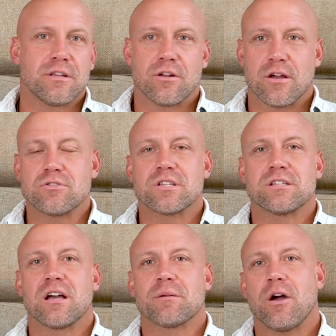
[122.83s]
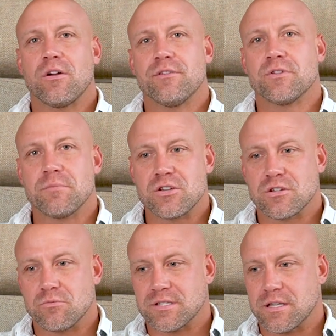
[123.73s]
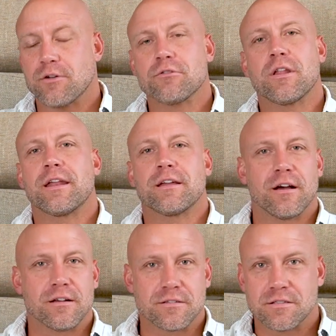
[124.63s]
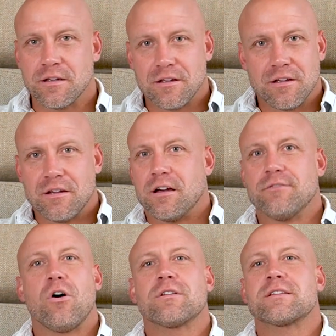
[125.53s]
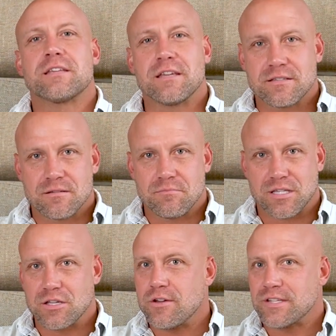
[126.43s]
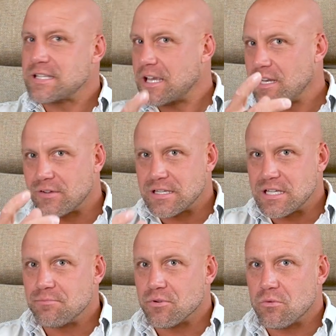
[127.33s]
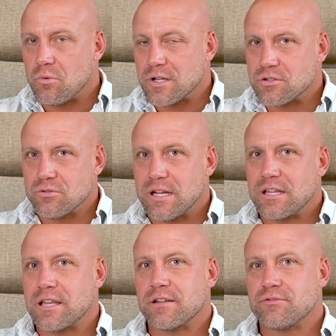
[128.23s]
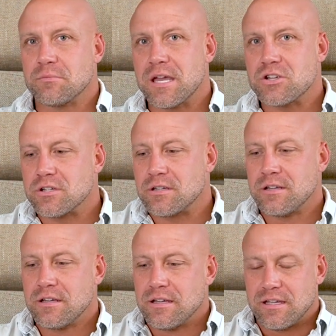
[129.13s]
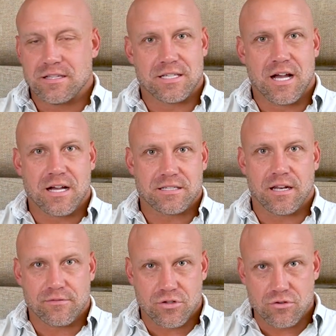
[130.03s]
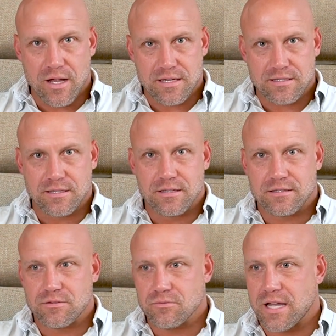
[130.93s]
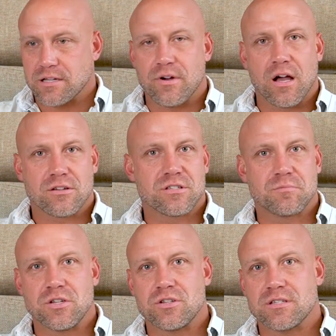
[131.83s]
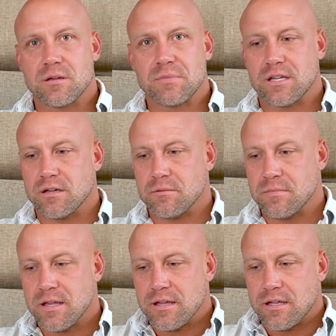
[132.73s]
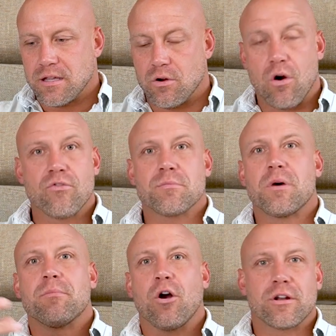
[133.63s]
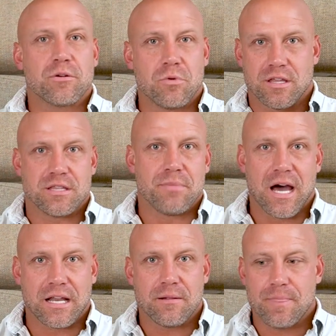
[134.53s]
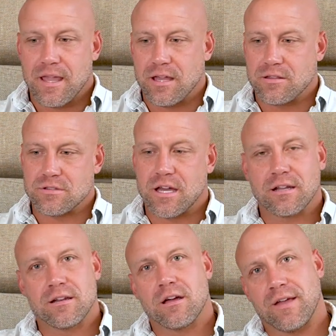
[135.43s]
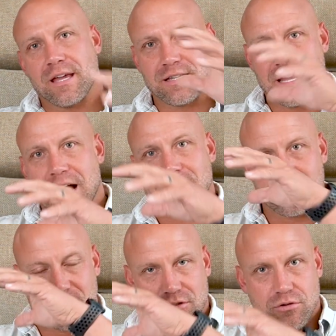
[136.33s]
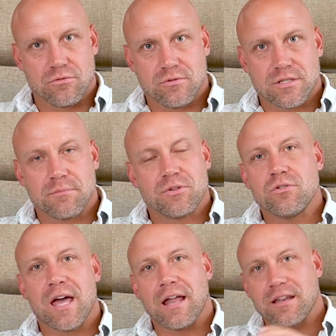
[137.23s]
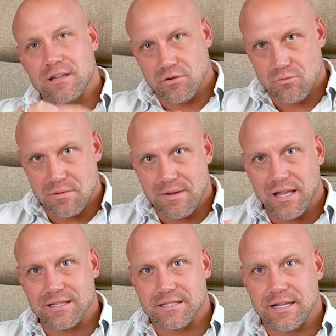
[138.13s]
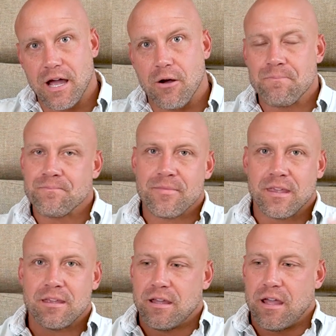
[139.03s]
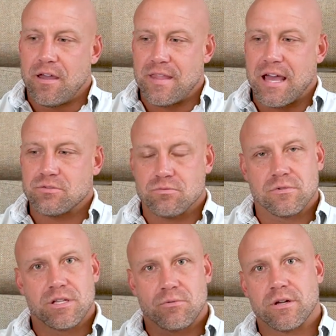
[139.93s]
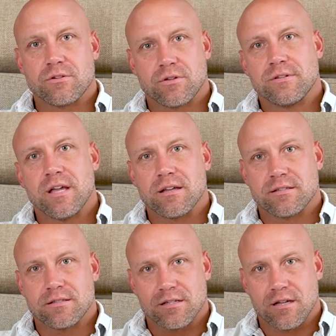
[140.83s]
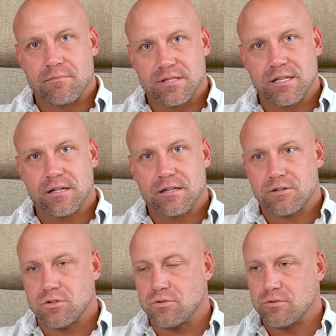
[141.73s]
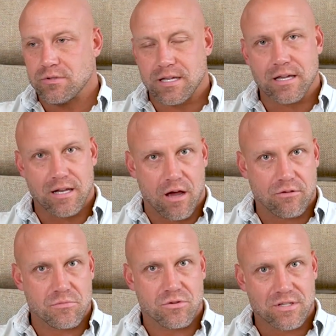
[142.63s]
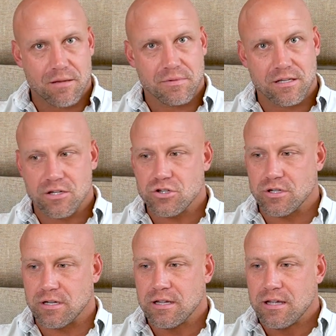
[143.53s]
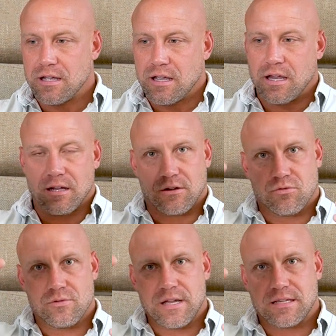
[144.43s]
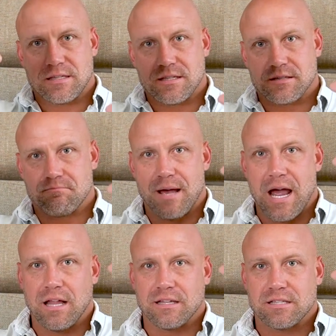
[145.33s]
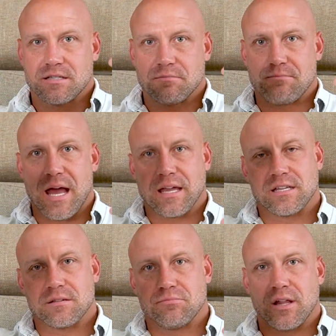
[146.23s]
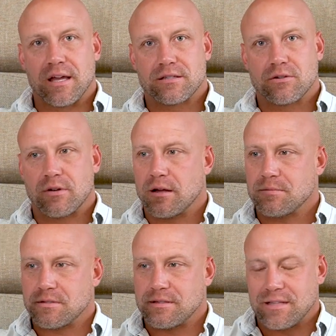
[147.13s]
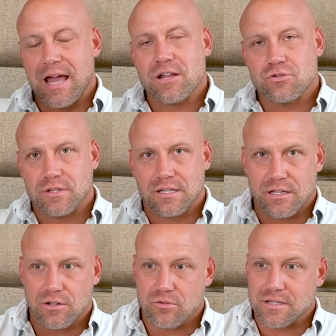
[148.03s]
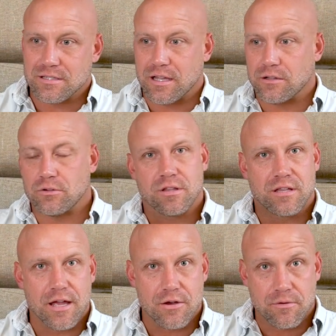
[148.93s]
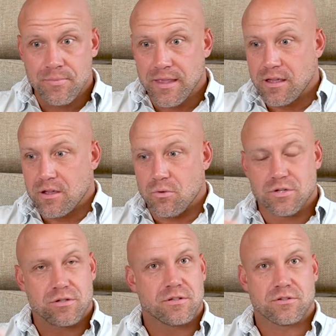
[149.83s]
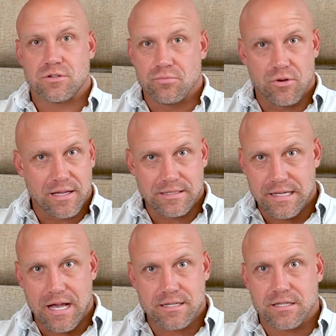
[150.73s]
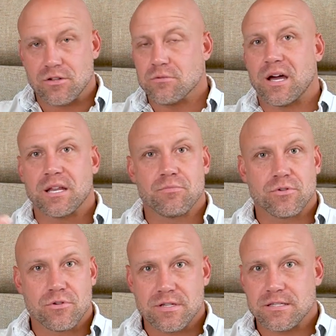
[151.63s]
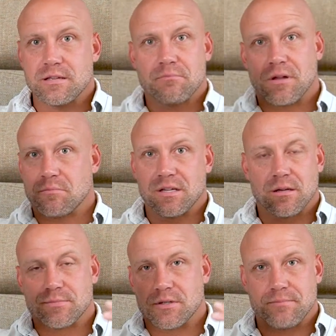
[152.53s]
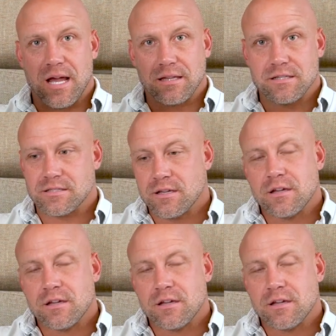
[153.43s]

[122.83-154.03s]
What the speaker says: I used to talk about how inflammation was the underlying cause of all disease. But then you have to take it even deeper. What's creating that inflammation is the oxidative stress, these reactive oxygen species that become, over bombarded within the body, and there's not enough antioxidant to subdue that and to rebalance it out. And that's really what ozone does, is it comes in to, say, an autoimmune type condition, and it creates this balance back into place. So it helps naturally to increase like glutathione, which is a super antioxidant. Your body produces it, but it becomes imbalanced.